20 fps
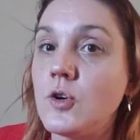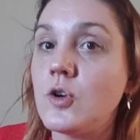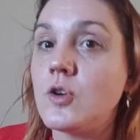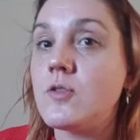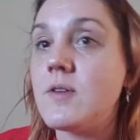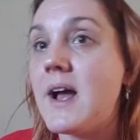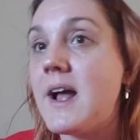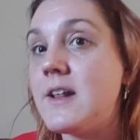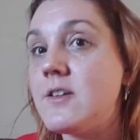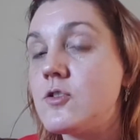
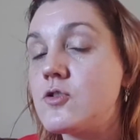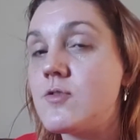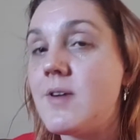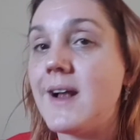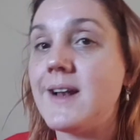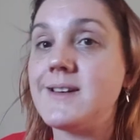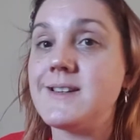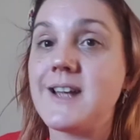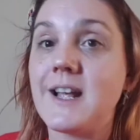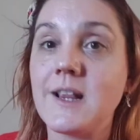grands,
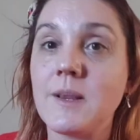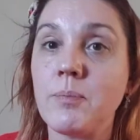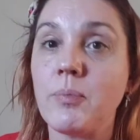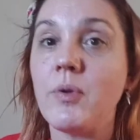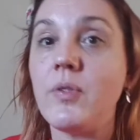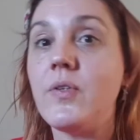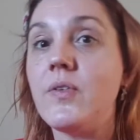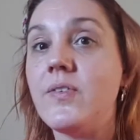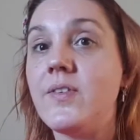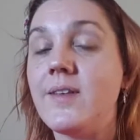granddads,
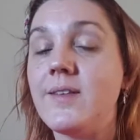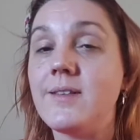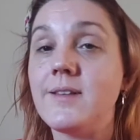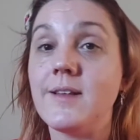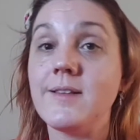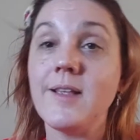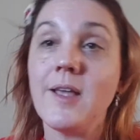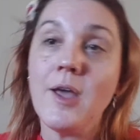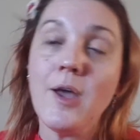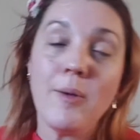brothers,
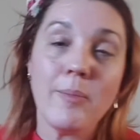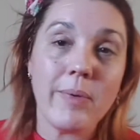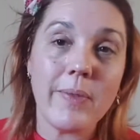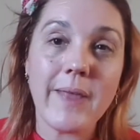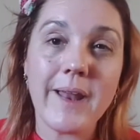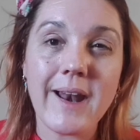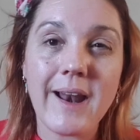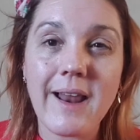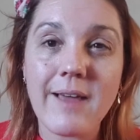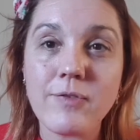sisters, but
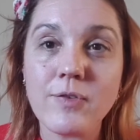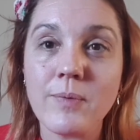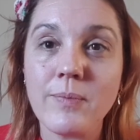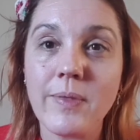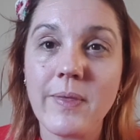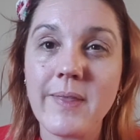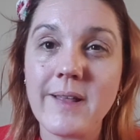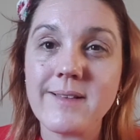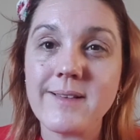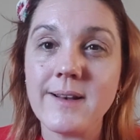then I'll have
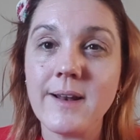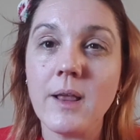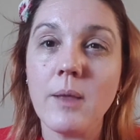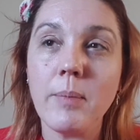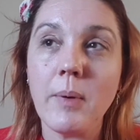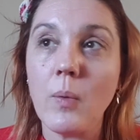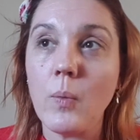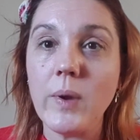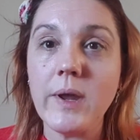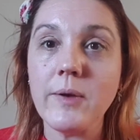something that's a little
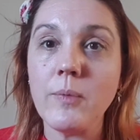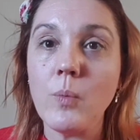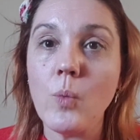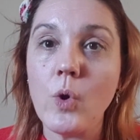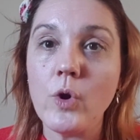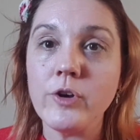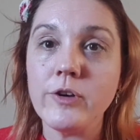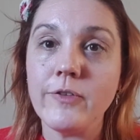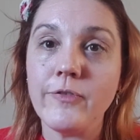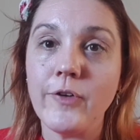bit weird and
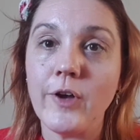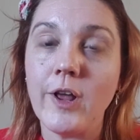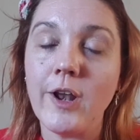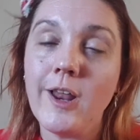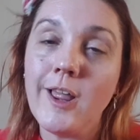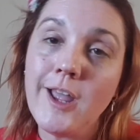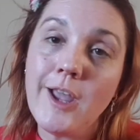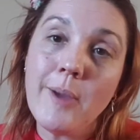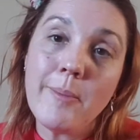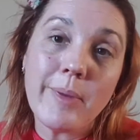wonderful,
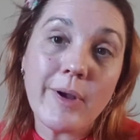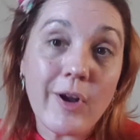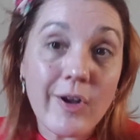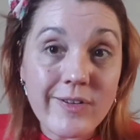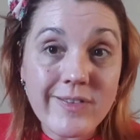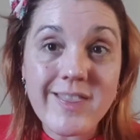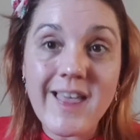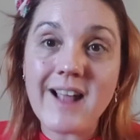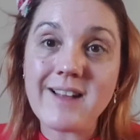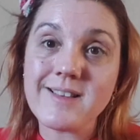
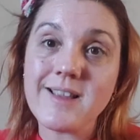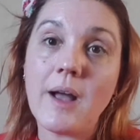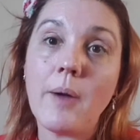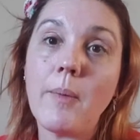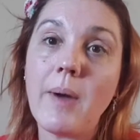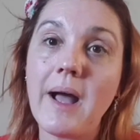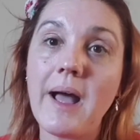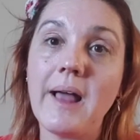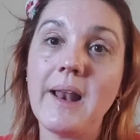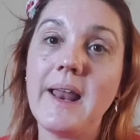because that's how
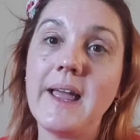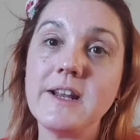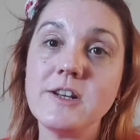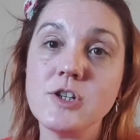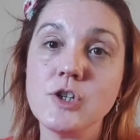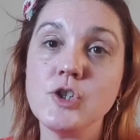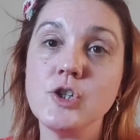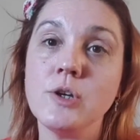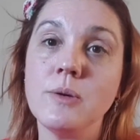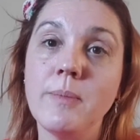I like
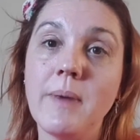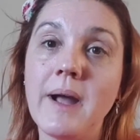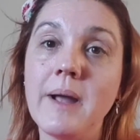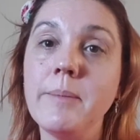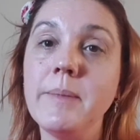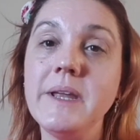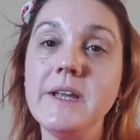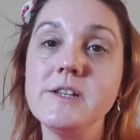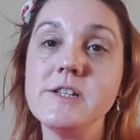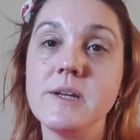to do my
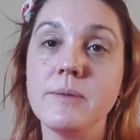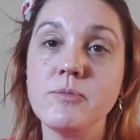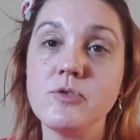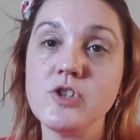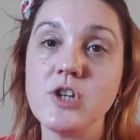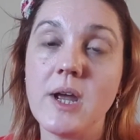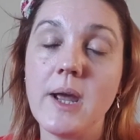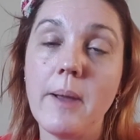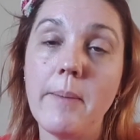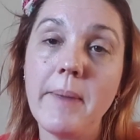
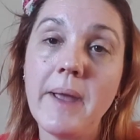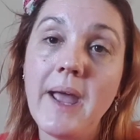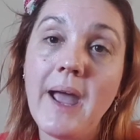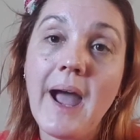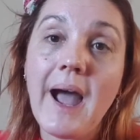mediumship.